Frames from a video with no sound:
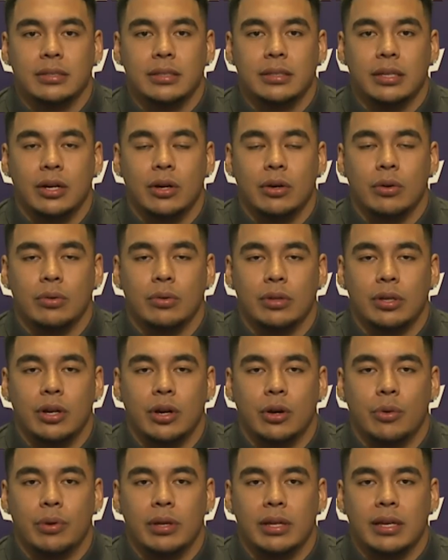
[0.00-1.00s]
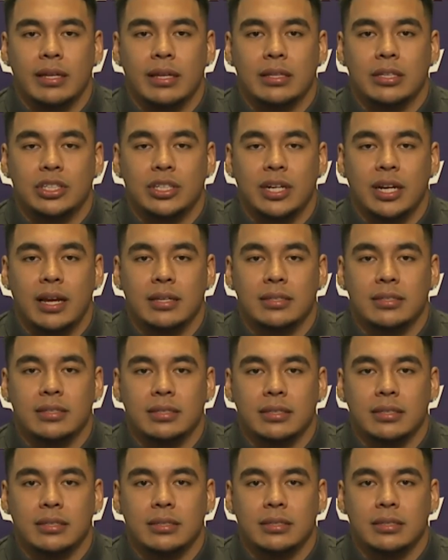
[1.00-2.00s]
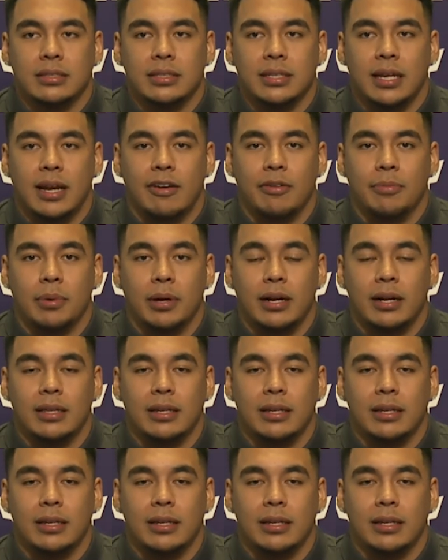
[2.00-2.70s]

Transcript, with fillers: you know, you don't really get the chance to see everybody.